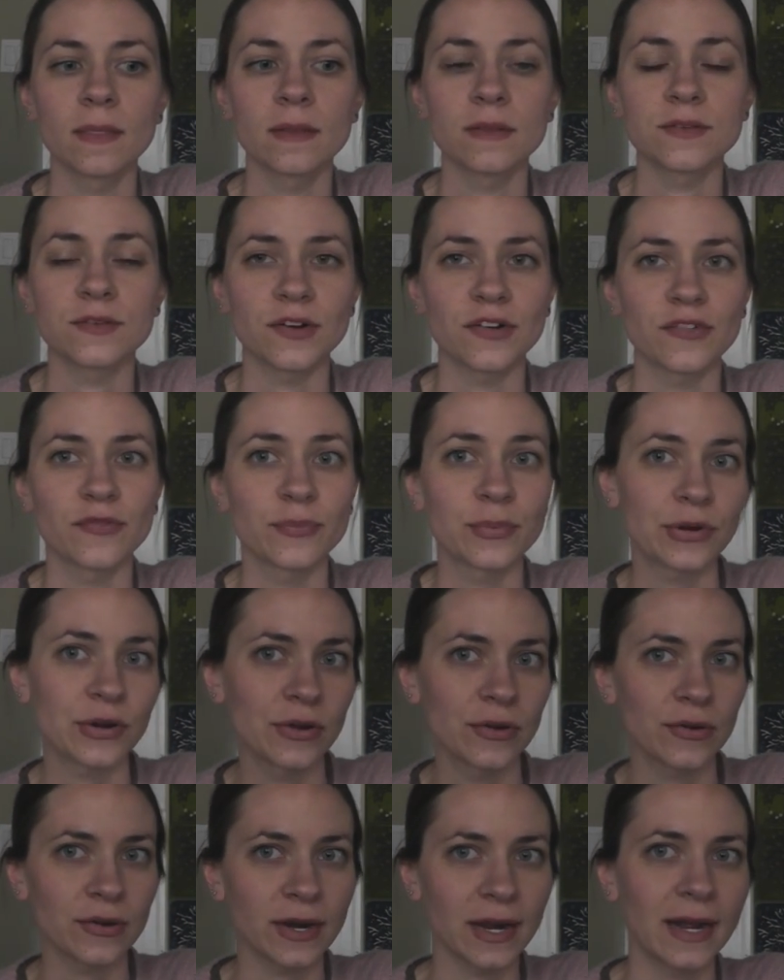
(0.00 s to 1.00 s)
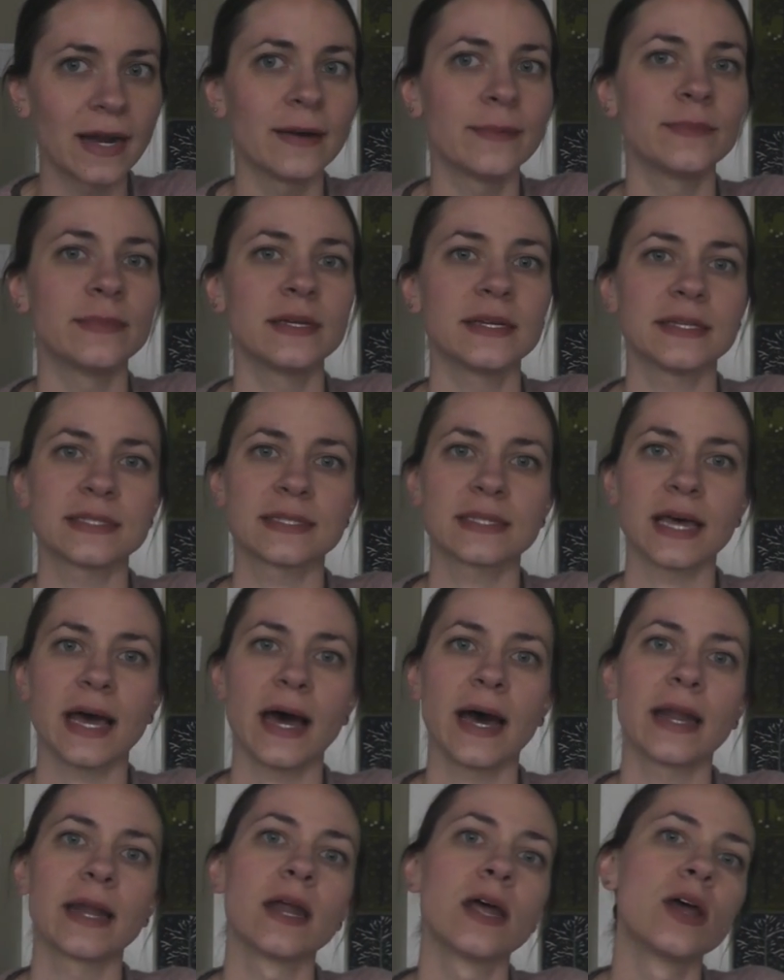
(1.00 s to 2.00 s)
sort of program is
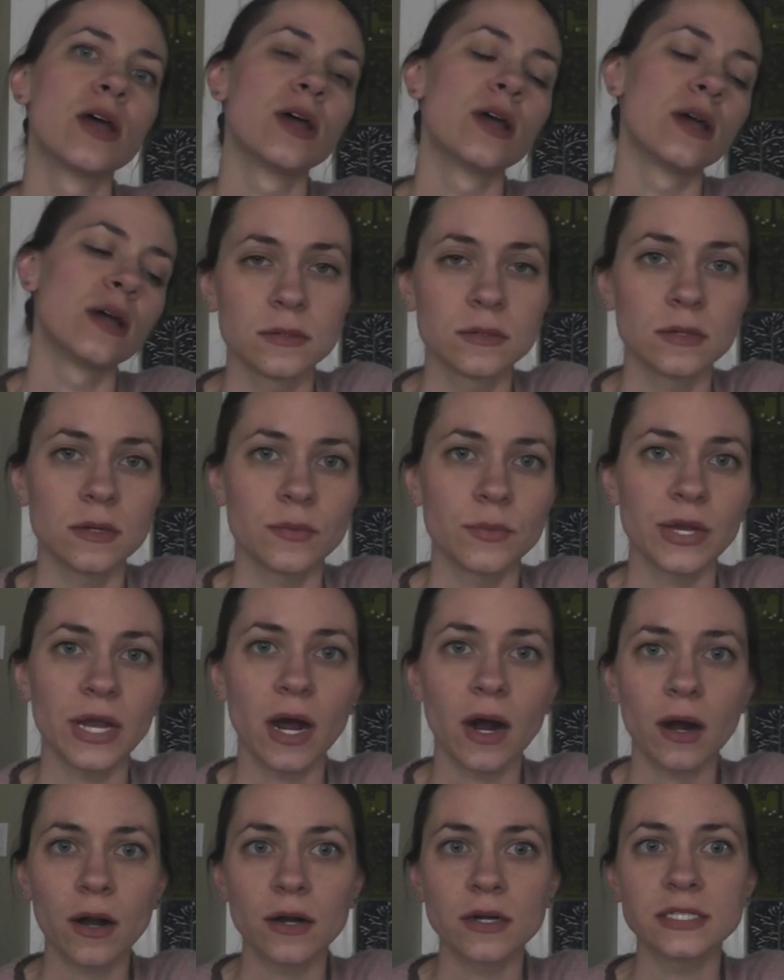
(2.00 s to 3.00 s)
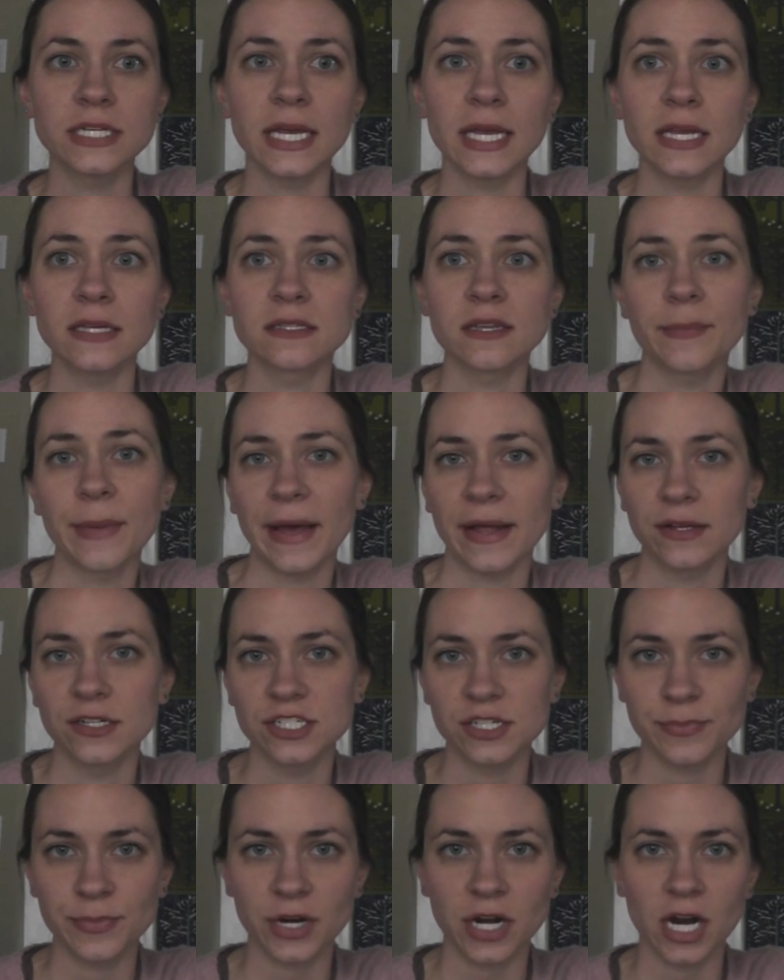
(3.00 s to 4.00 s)
that we are taking some
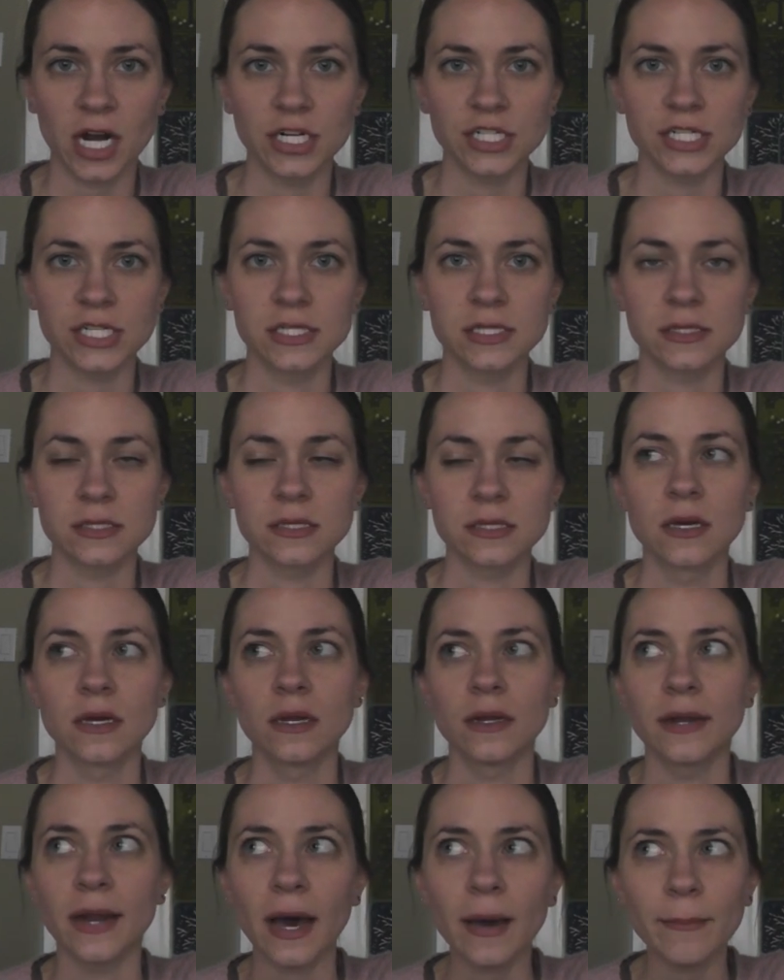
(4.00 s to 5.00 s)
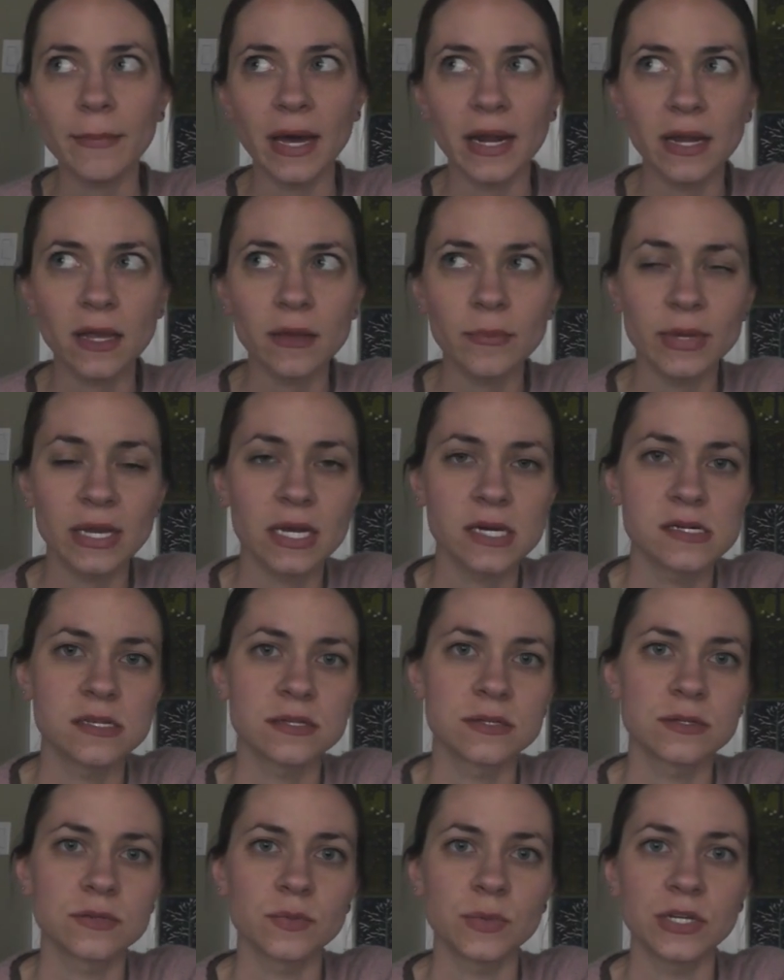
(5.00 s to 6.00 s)
allergy precautions. Not many,
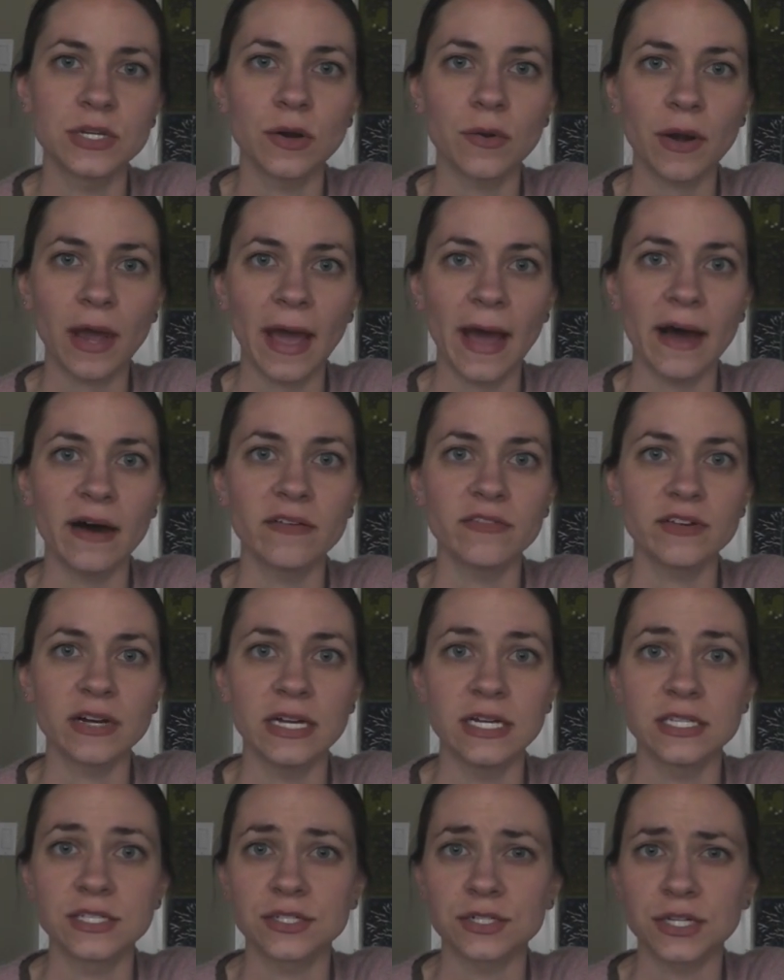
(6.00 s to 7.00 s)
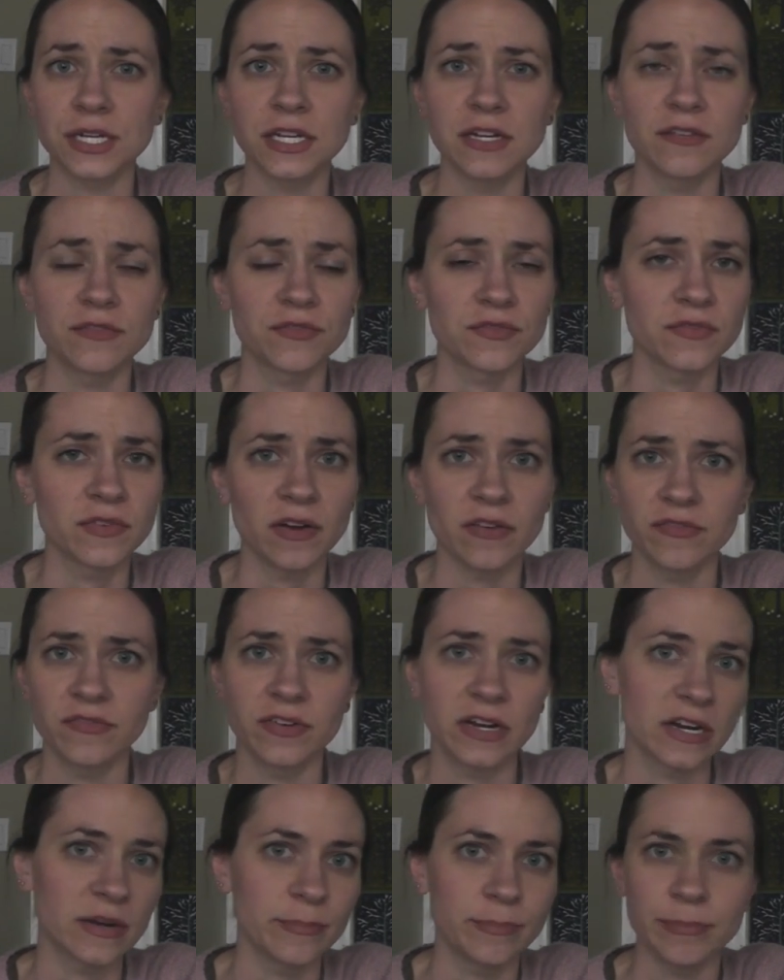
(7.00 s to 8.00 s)
because we don't have a history of
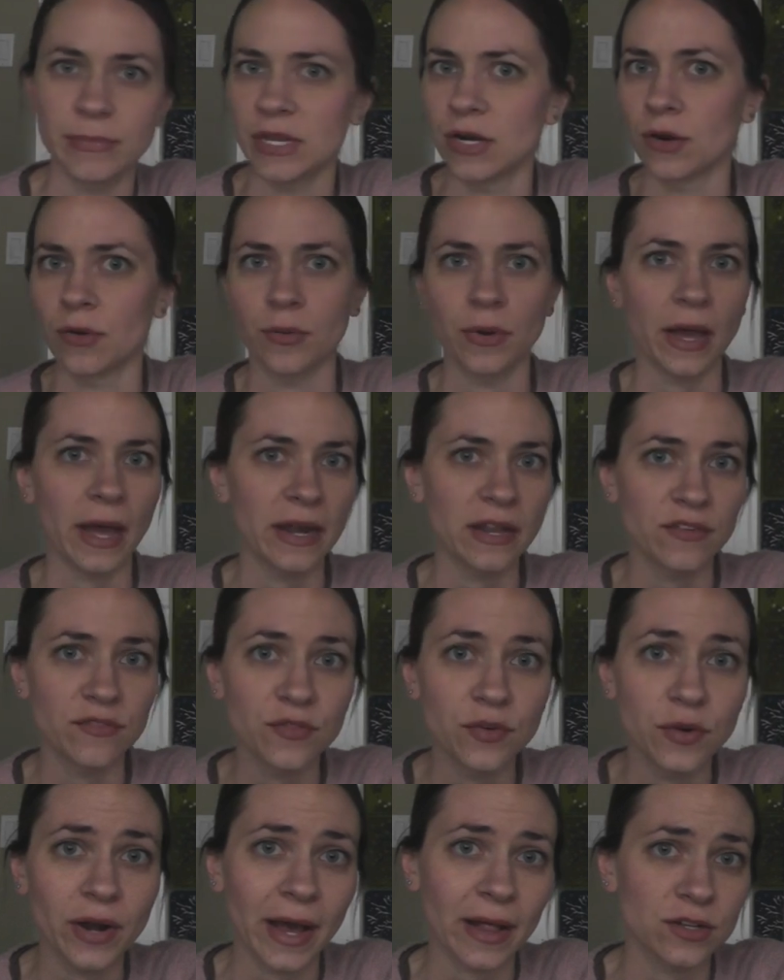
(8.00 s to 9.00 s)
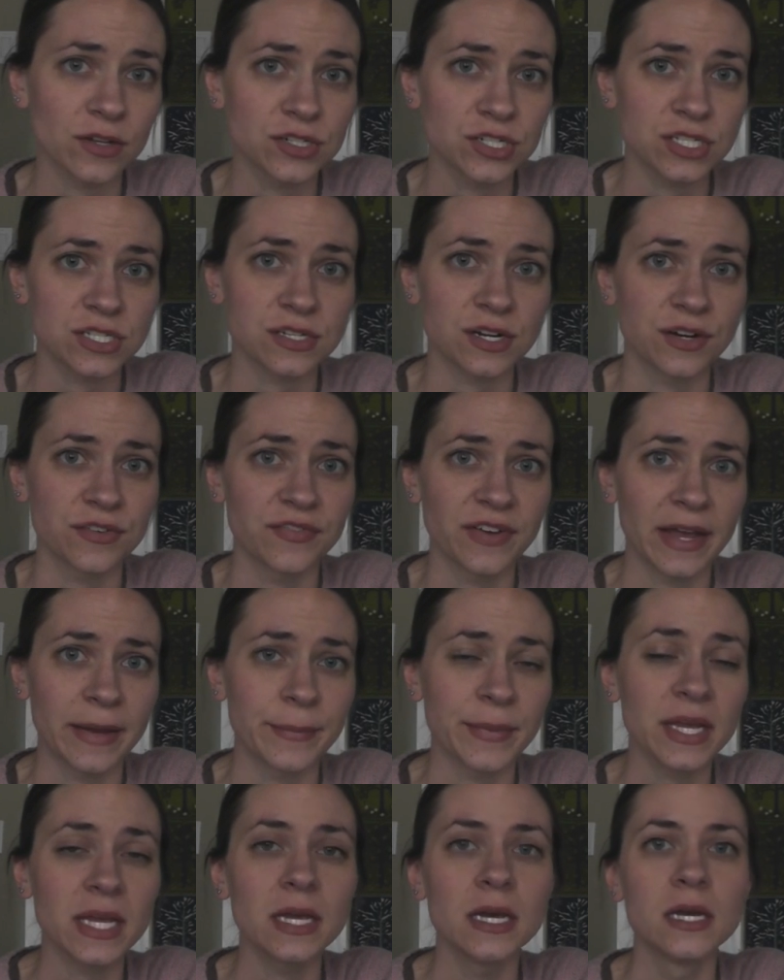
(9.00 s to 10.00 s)
any food allergies in our
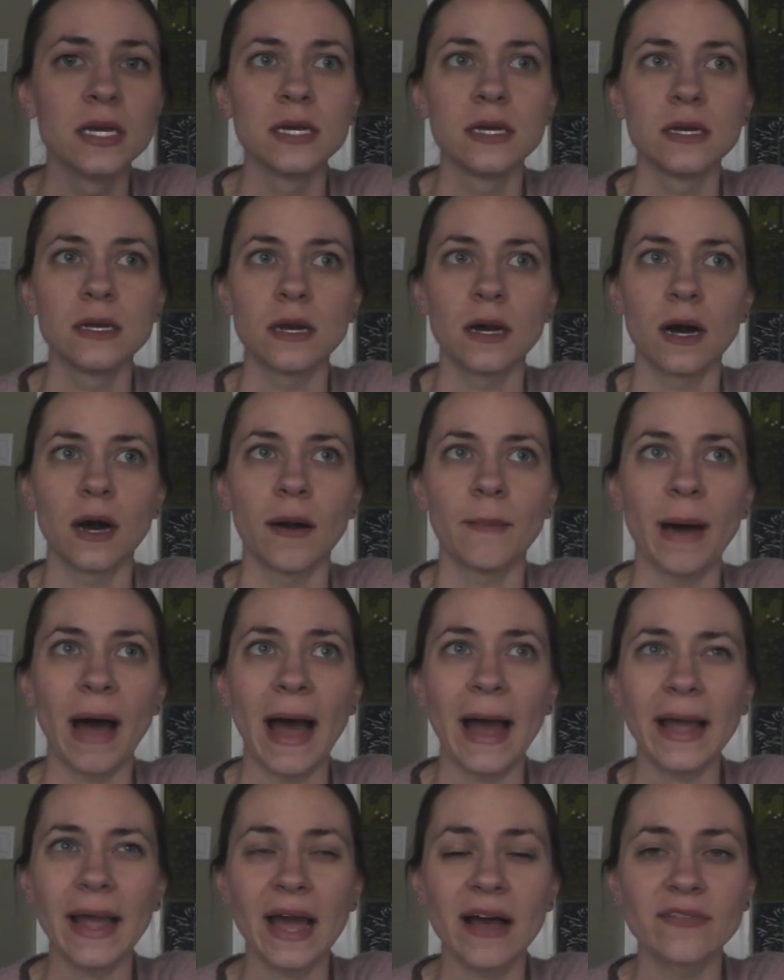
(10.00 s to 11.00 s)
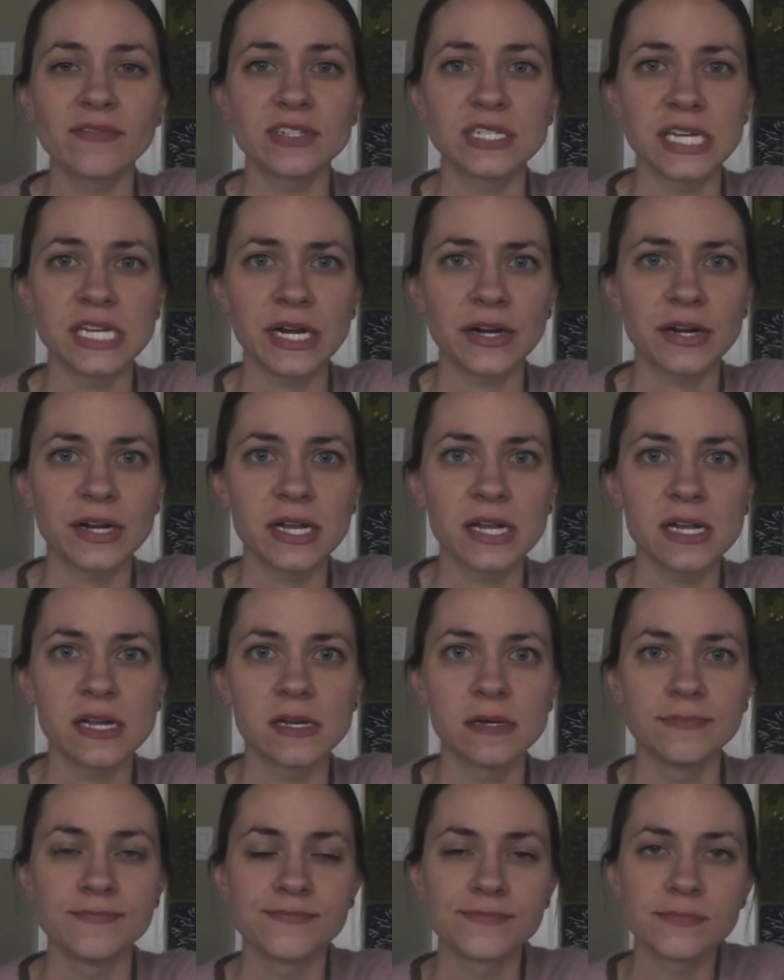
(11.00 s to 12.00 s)
family. I have a
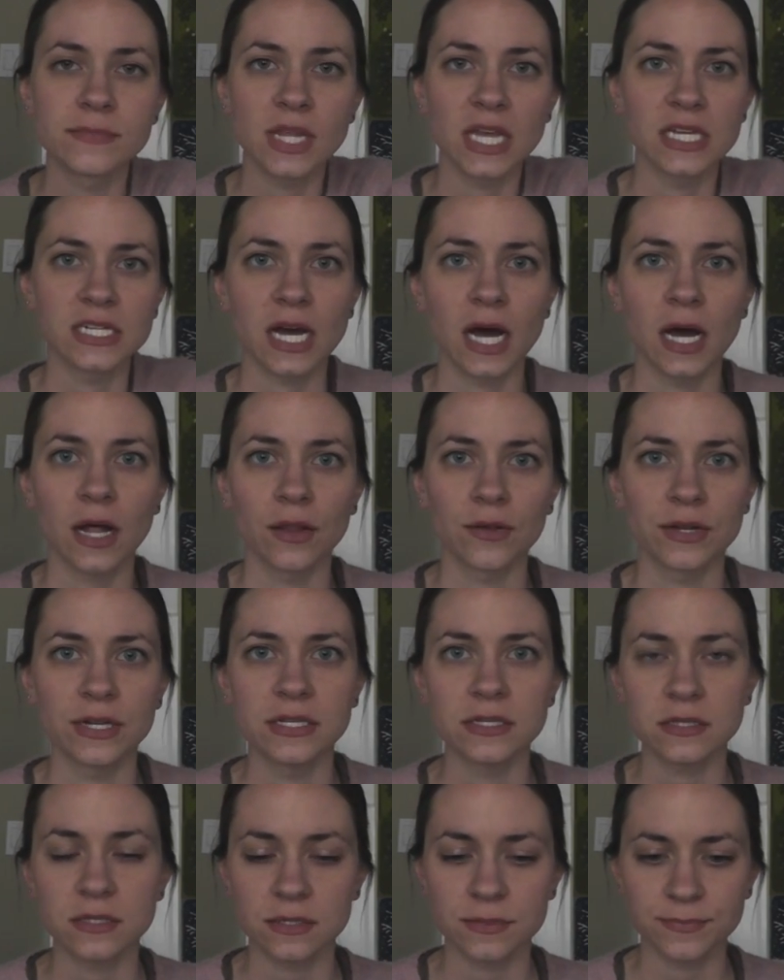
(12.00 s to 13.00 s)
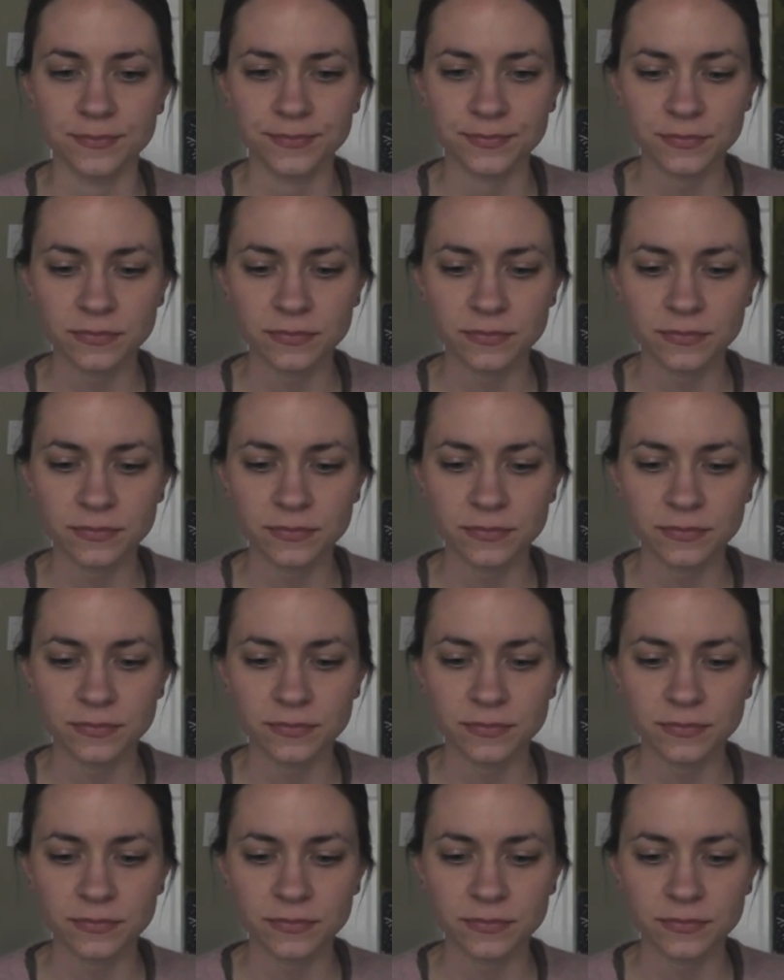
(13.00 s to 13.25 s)
dairy intolerance,